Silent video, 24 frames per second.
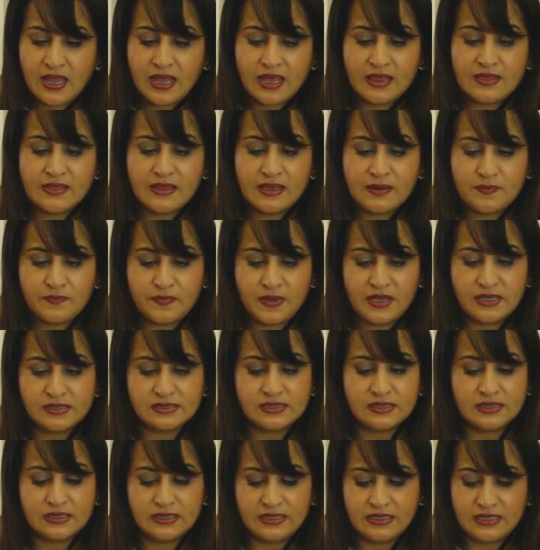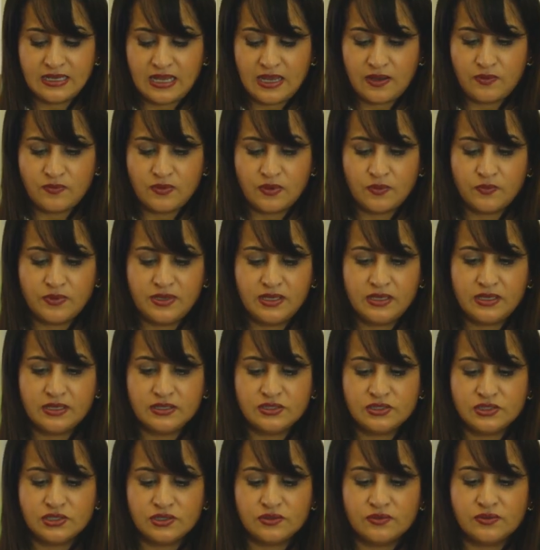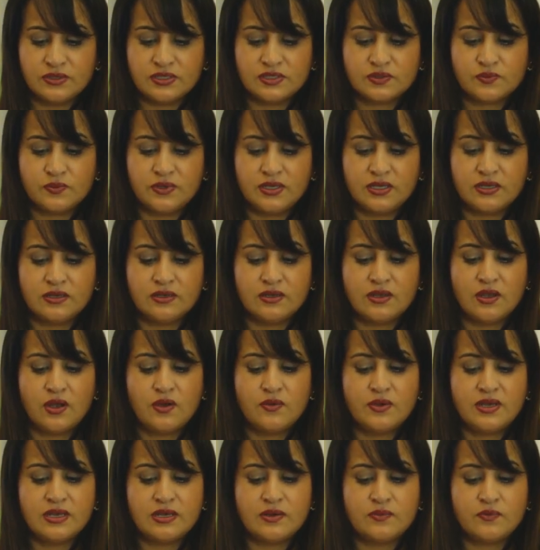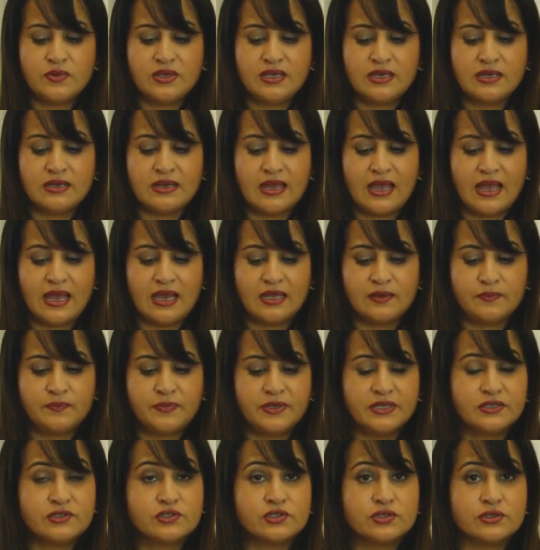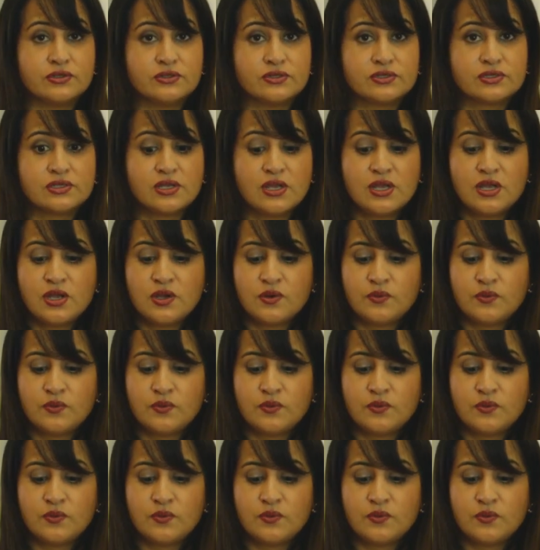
And then basically now what we can do is we can go in and we can add pictures.